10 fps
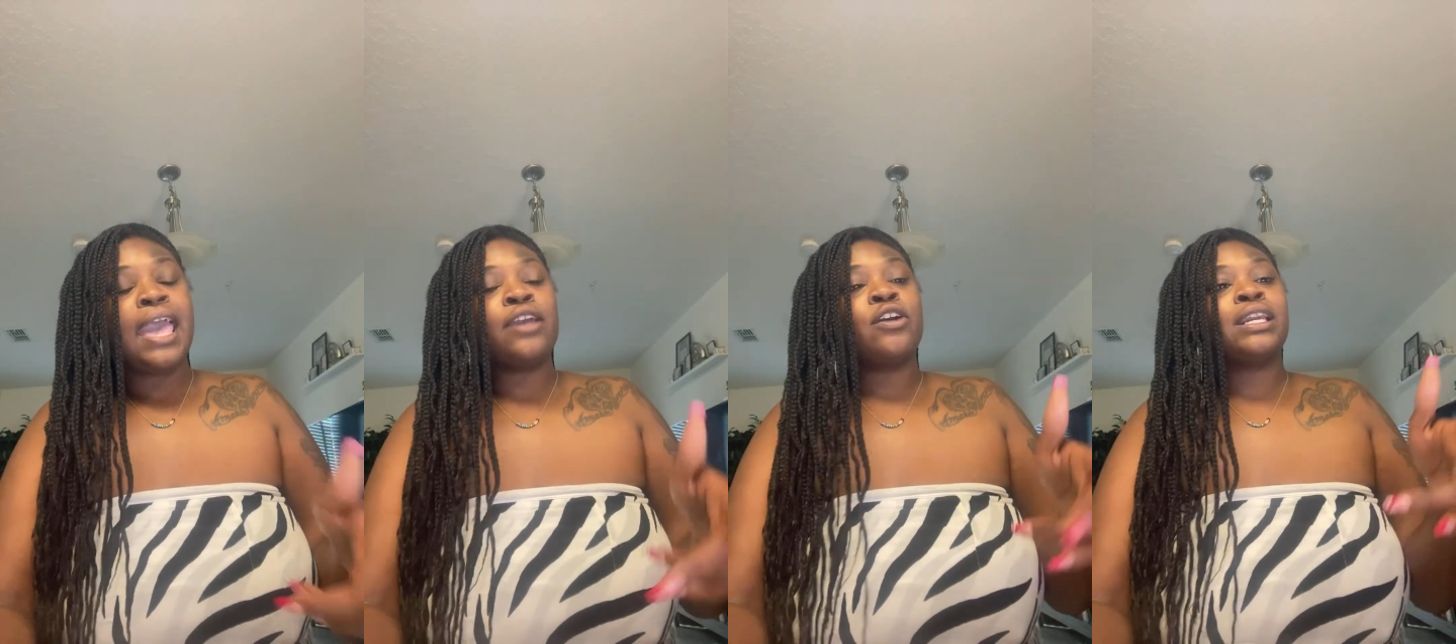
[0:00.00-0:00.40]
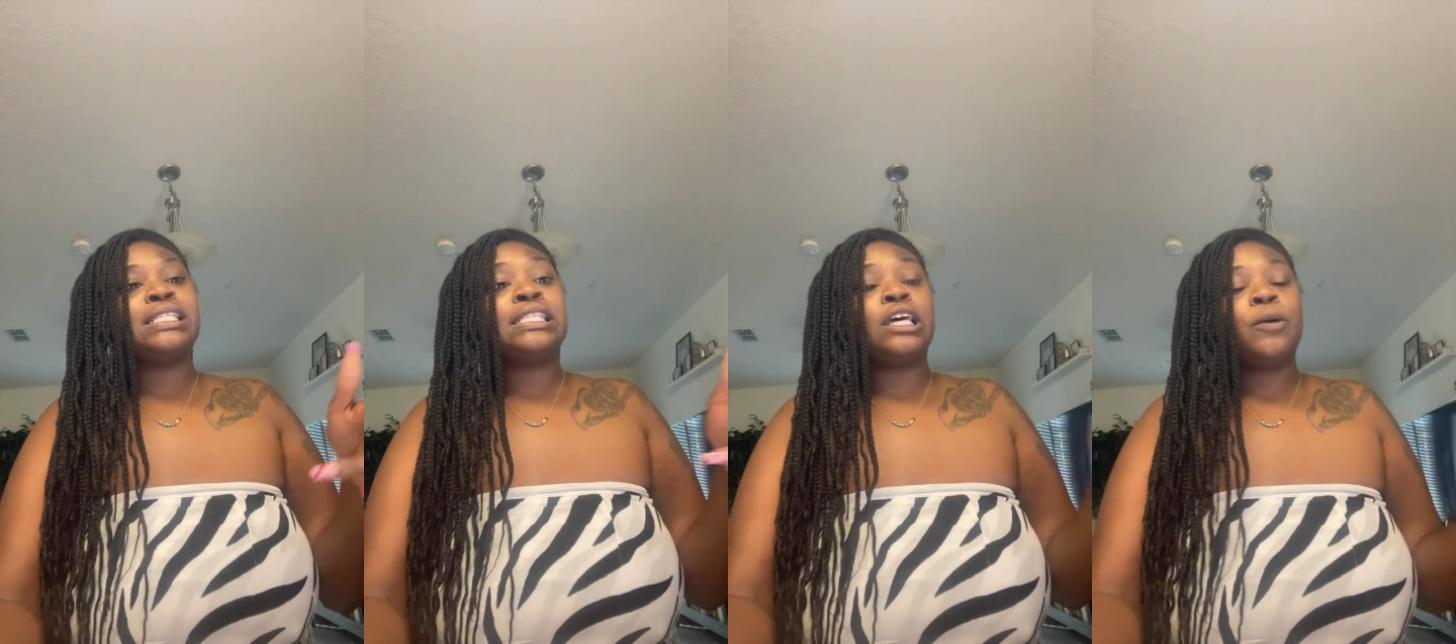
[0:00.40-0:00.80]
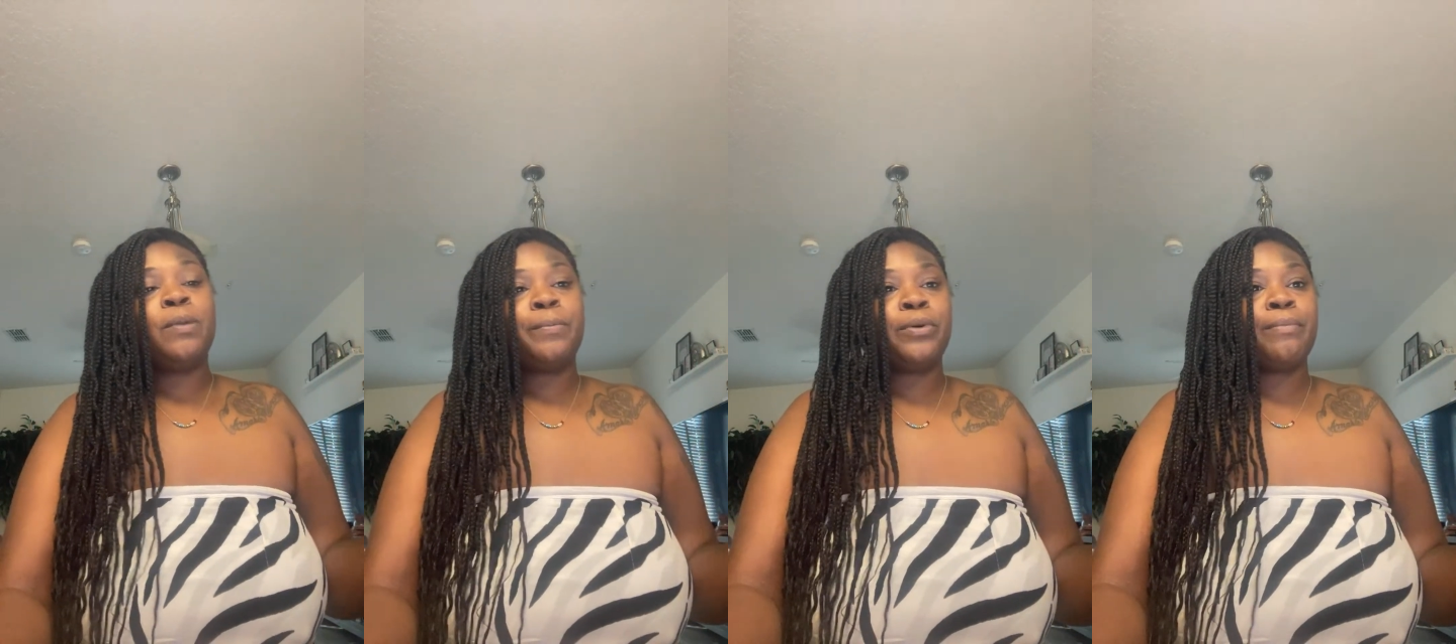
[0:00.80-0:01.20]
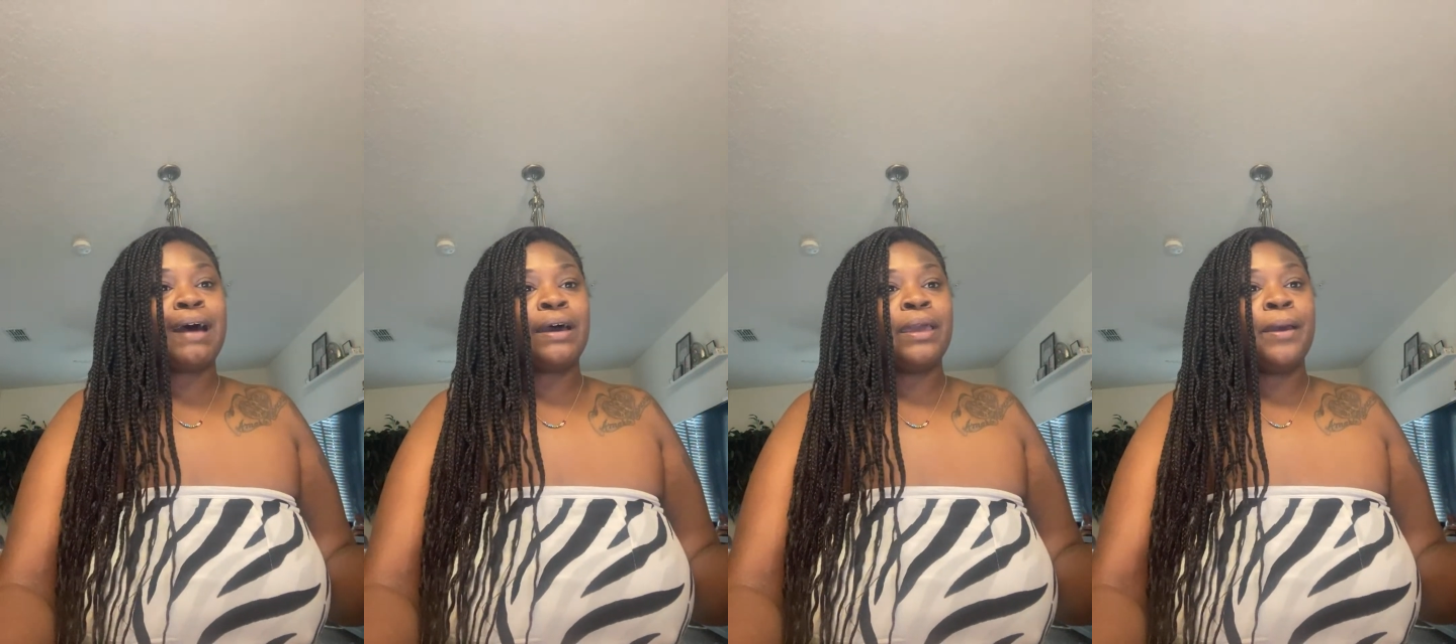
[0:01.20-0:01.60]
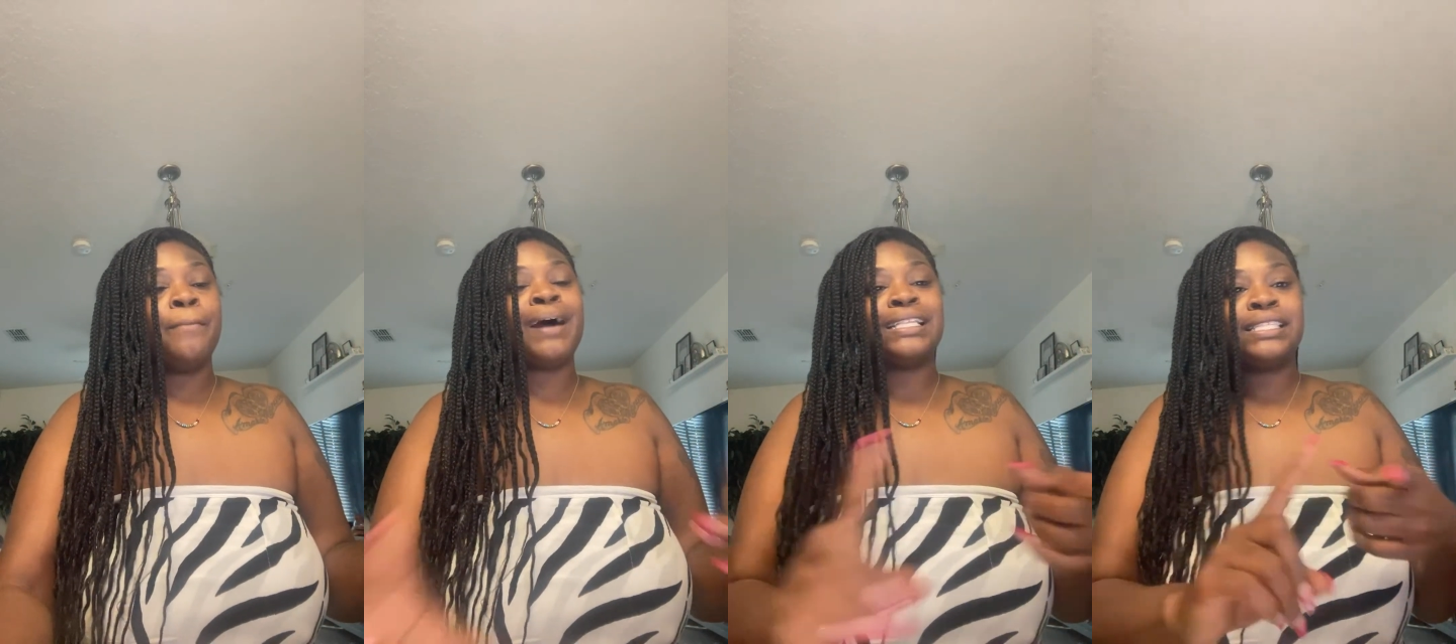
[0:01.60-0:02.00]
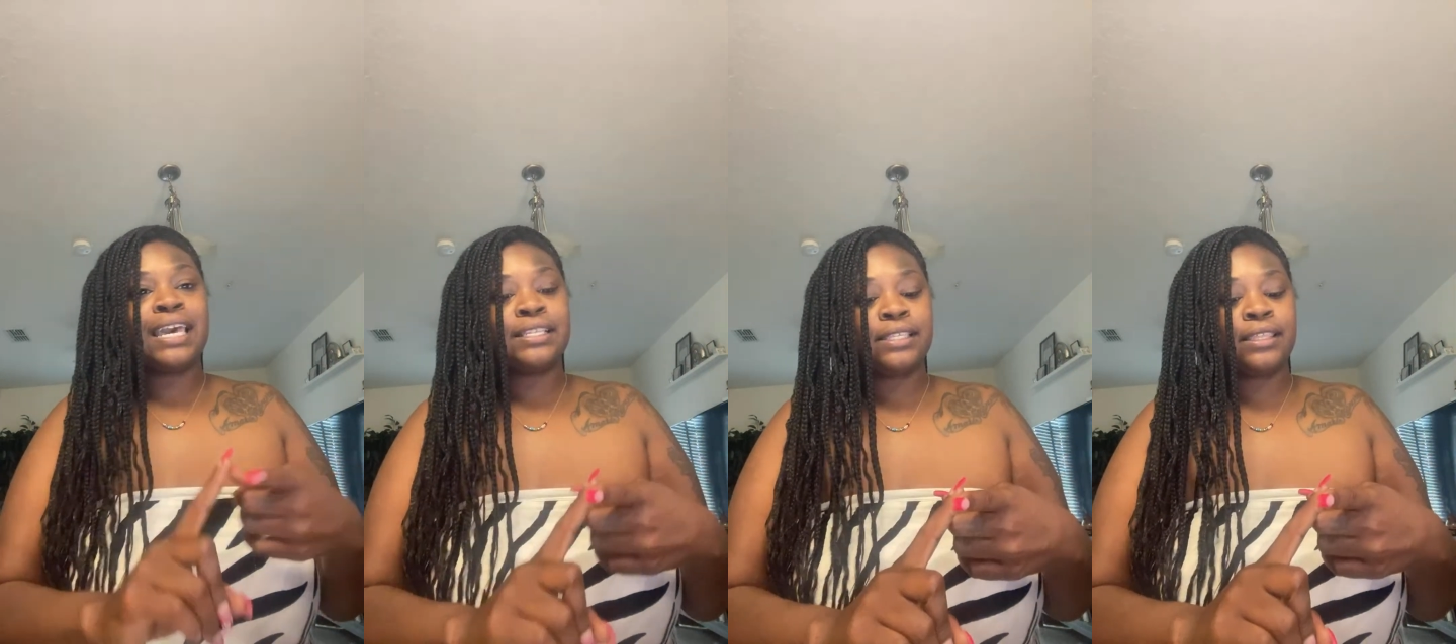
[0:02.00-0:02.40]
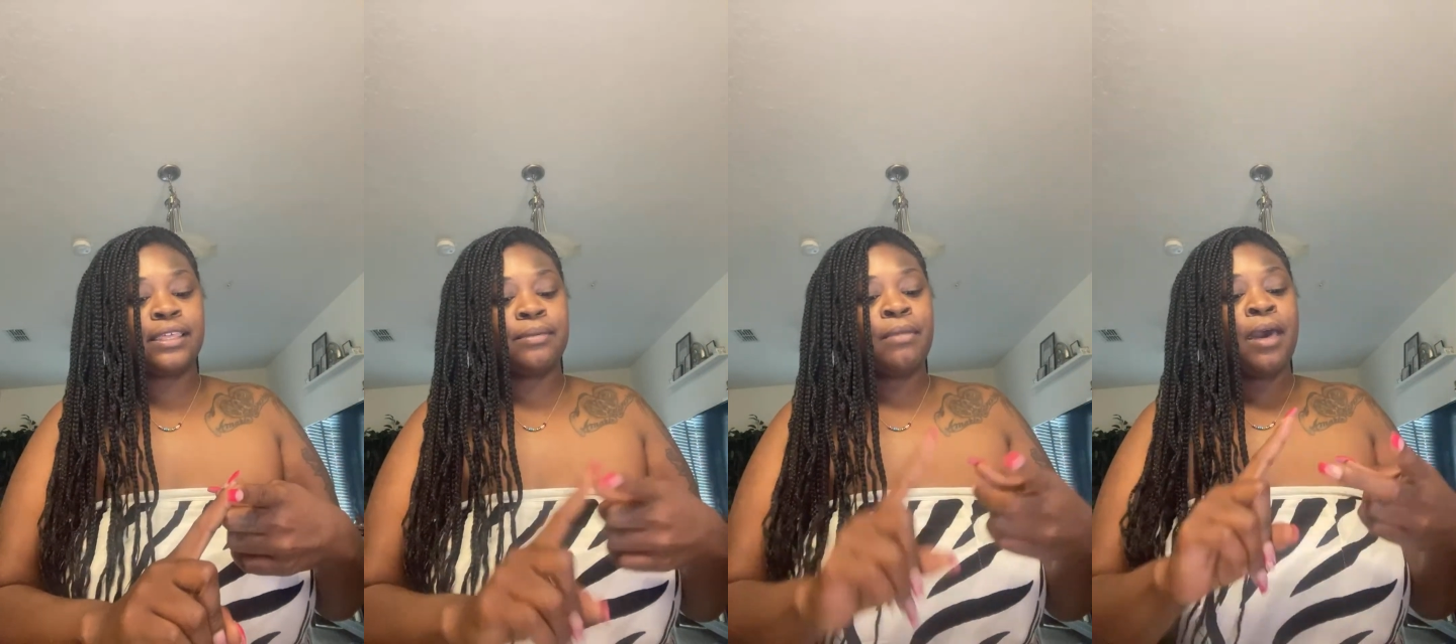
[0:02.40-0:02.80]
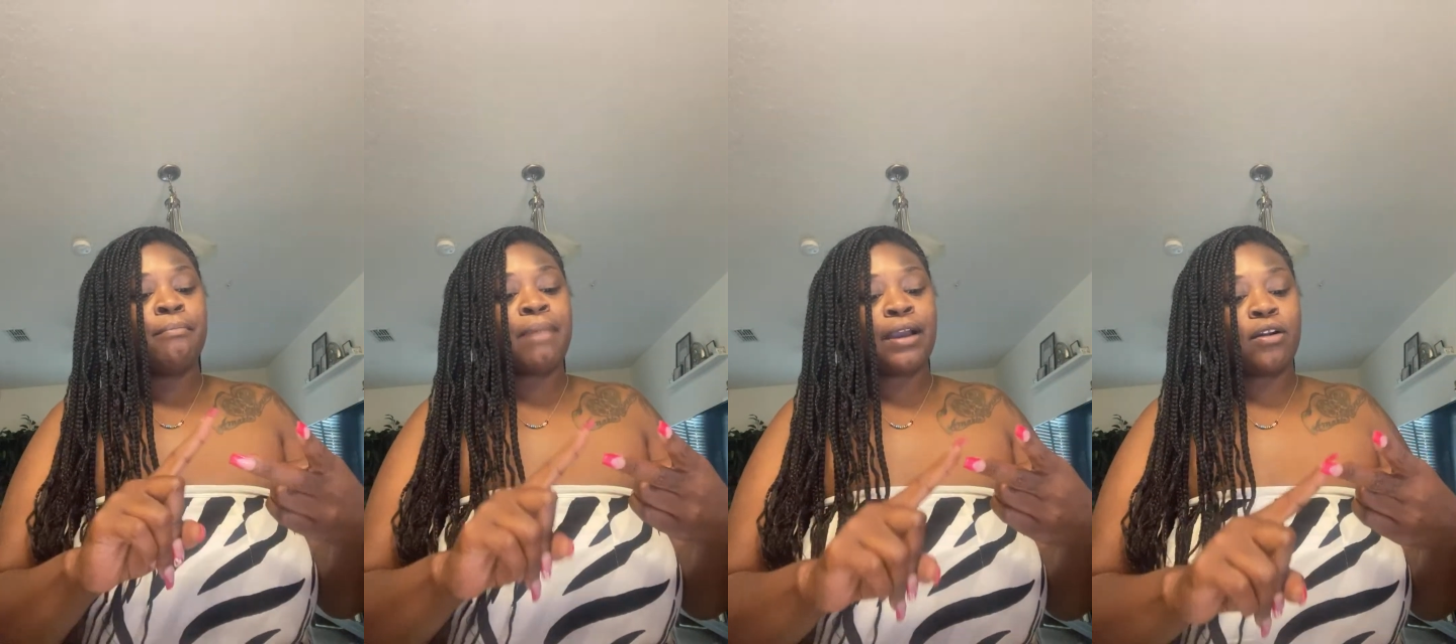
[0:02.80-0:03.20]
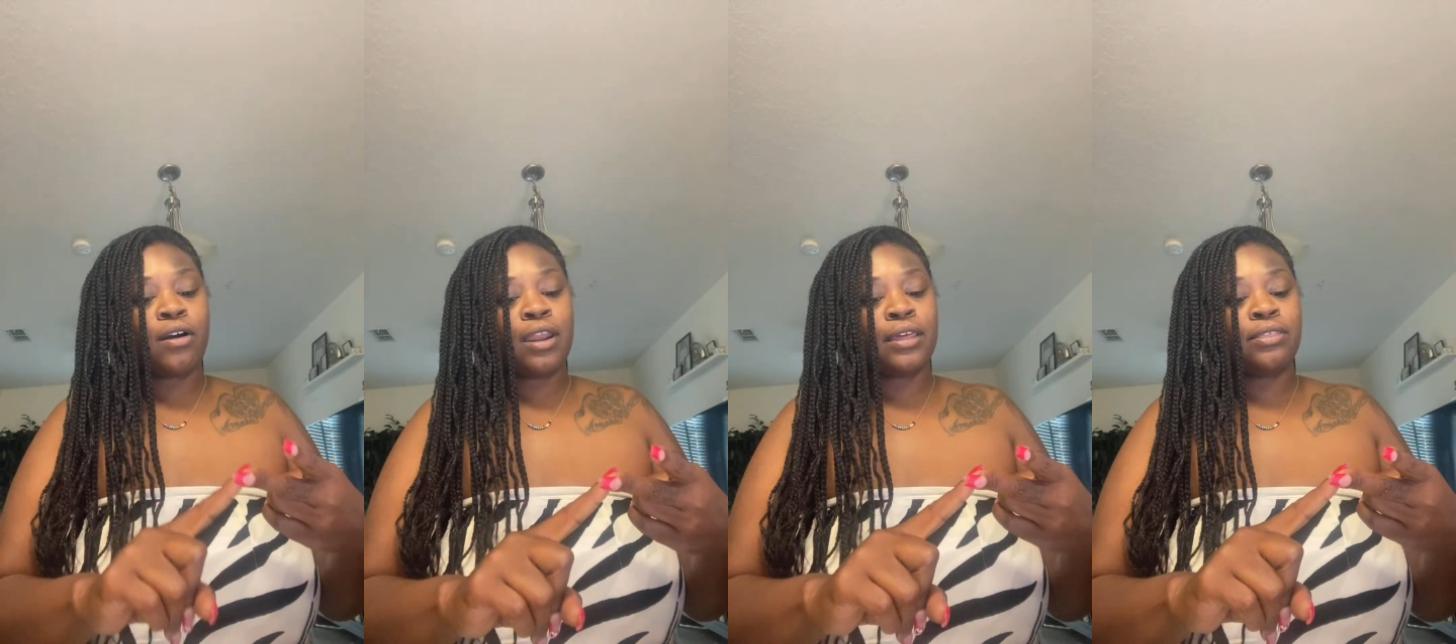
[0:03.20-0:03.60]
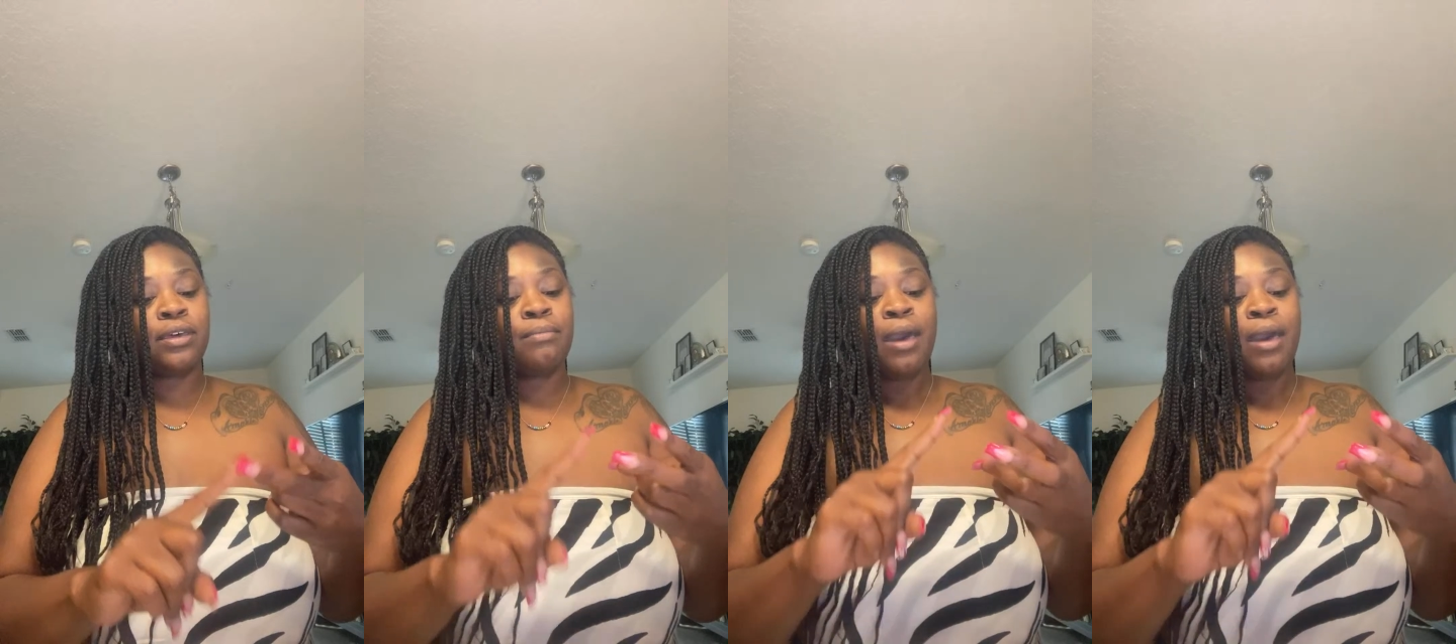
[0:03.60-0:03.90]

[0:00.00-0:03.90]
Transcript: And you're going to tell people about it by texting them, by calling them,